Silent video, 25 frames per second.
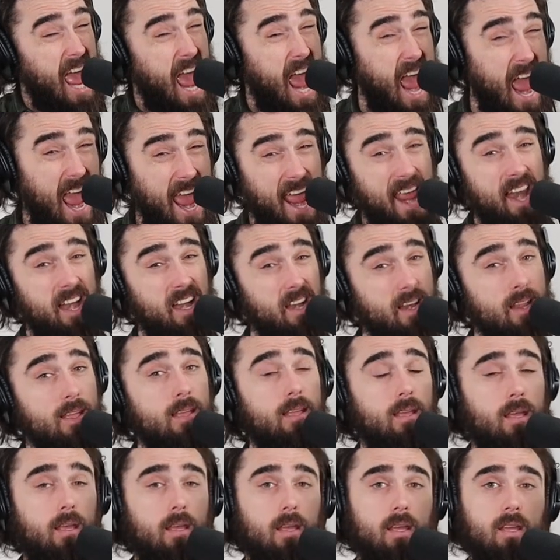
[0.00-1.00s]
10.
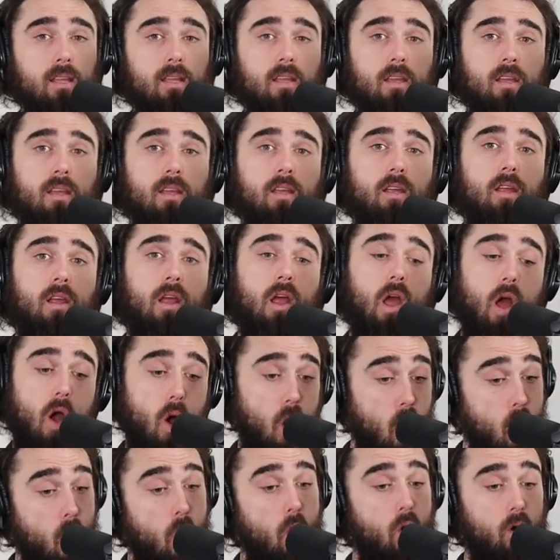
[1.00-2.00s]

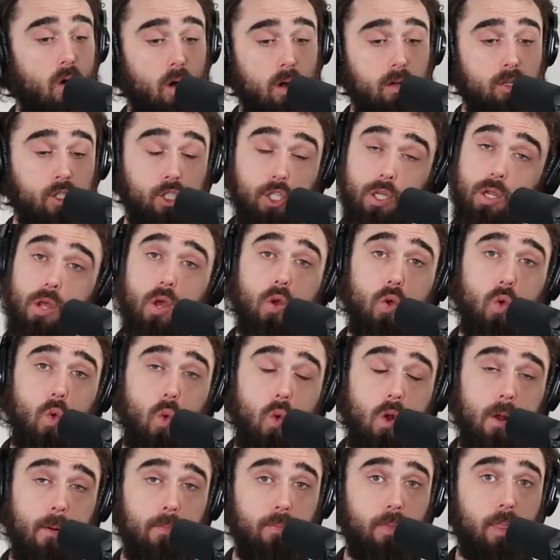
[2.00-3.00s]
Or
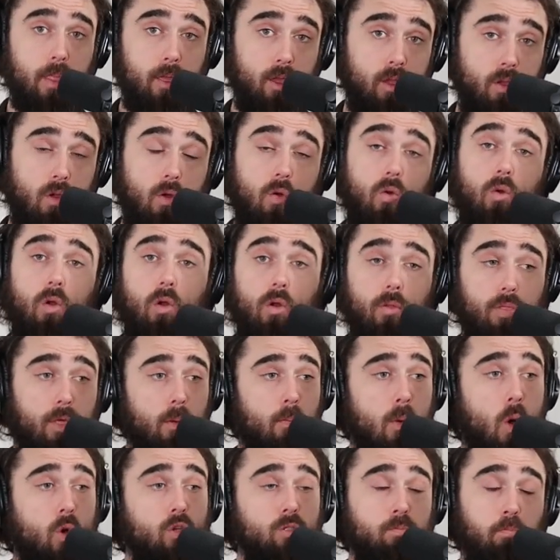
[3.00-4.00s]
two, you're the
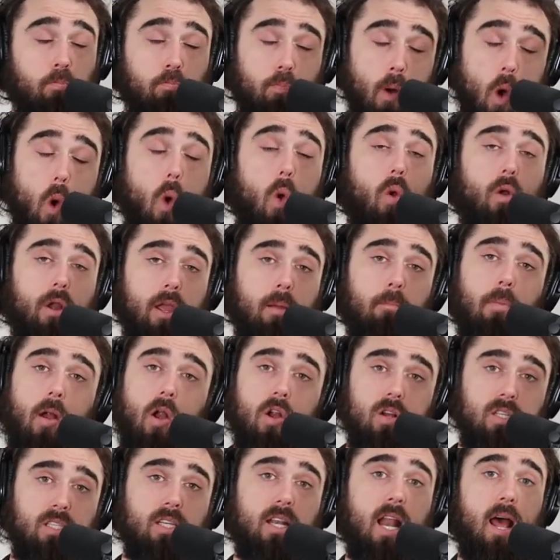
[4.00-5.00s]
most boring
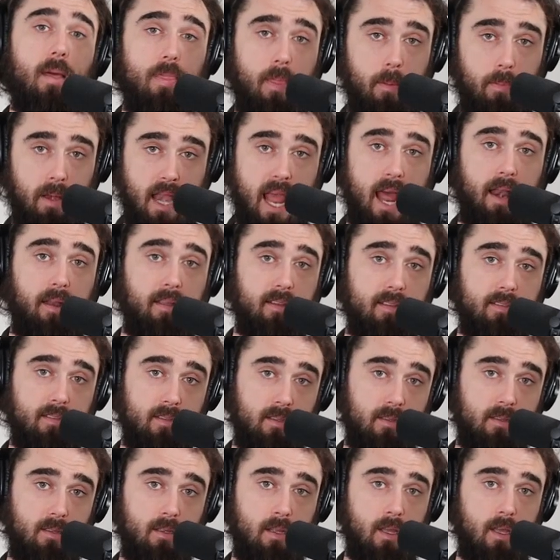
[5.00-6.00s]
person on the planet.
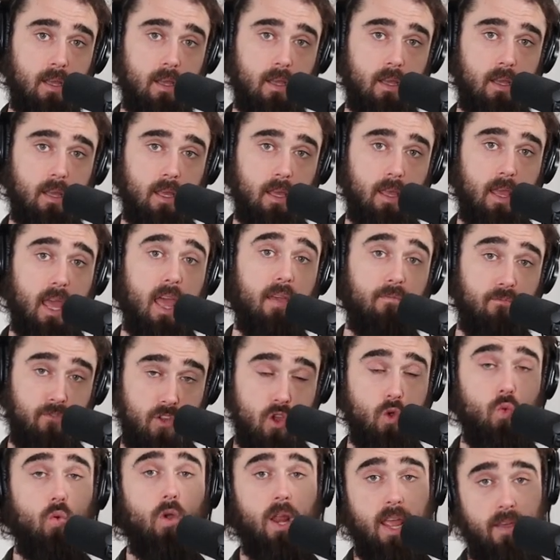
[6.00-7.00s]
If
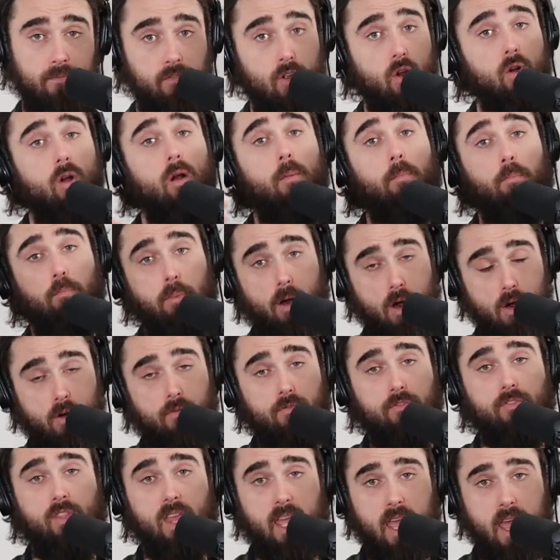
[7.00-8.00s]
you're
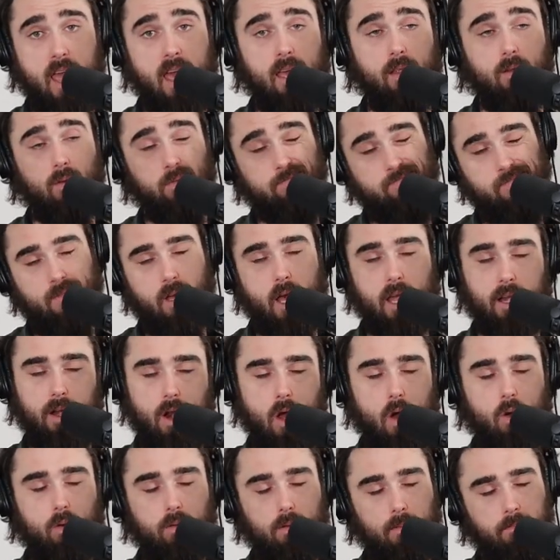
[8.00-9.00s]
above the, I don't
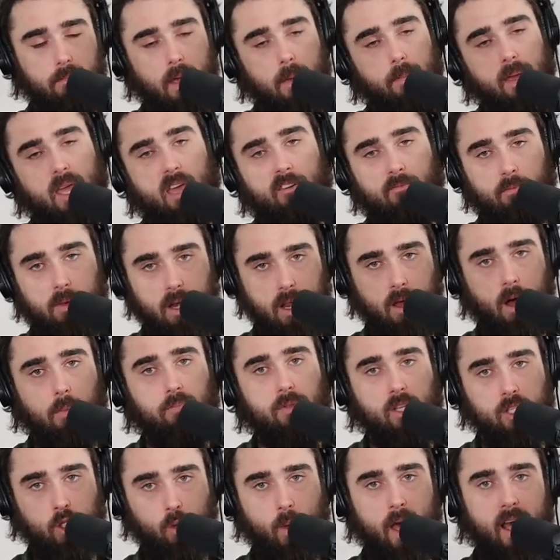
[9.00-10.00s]
know, maybe give them up
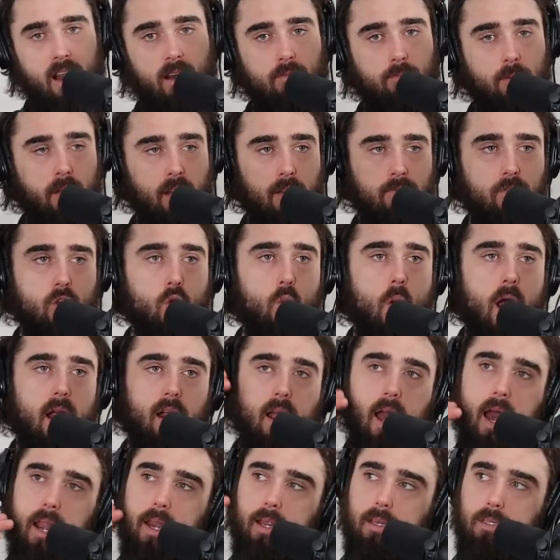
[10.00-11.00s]
to 12. But if you are
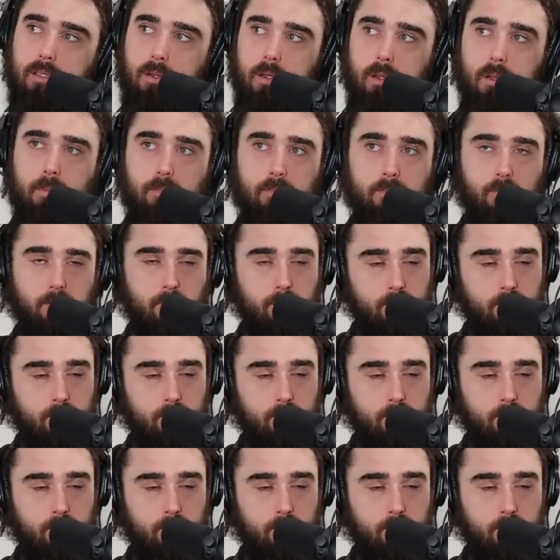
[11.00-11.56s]
gone into